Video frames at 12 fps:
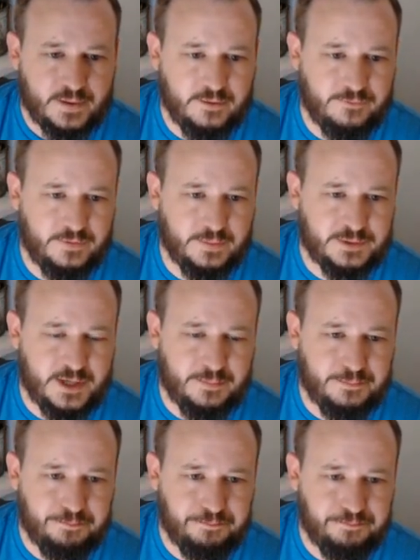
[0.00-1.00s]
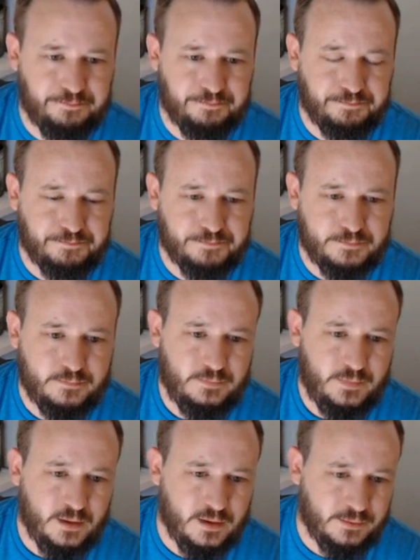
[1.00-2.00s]
It flips up.
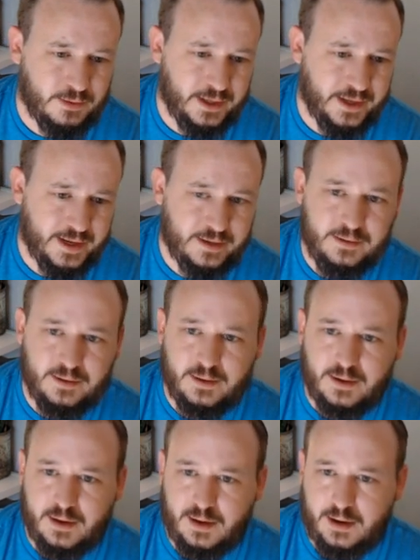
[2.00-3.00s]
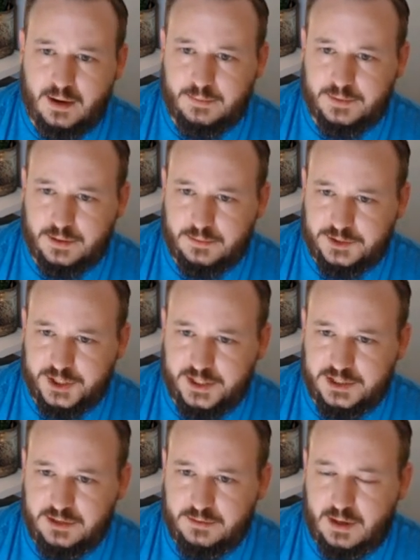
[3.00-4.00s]
Or again, I'm
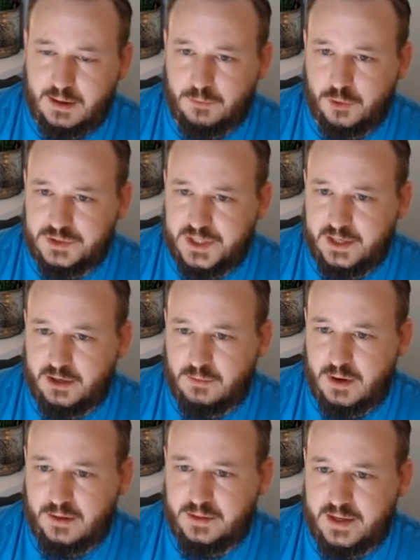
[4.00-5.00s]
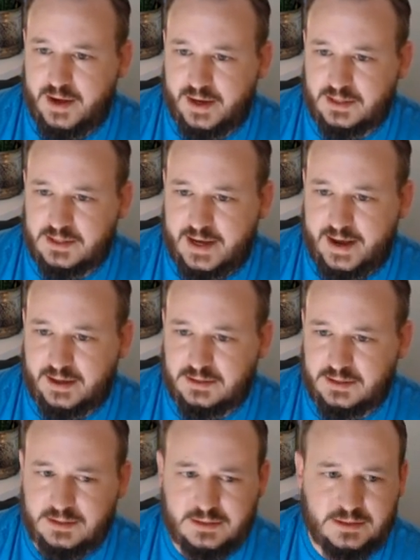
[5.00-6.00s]
changing, I'm rotating around the
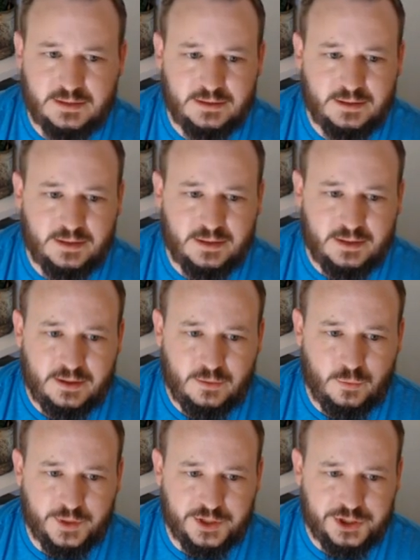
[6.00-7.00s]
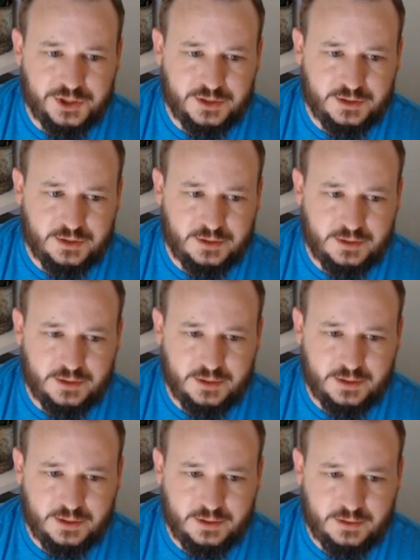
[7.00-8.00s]
x-axis, which
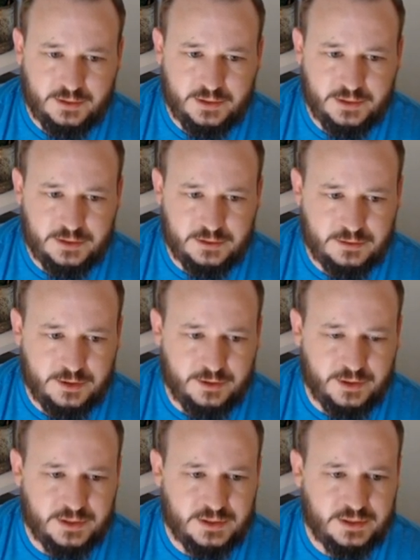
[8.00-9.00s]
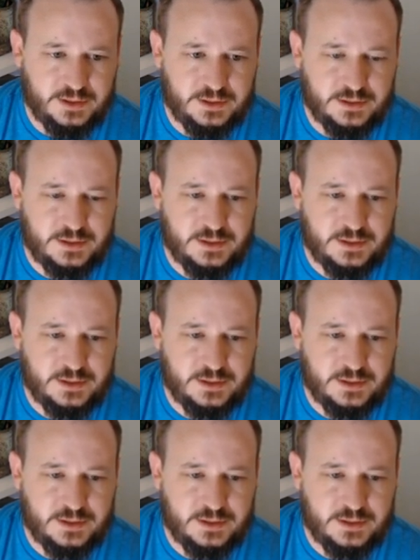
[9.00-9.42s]
as you'll notice is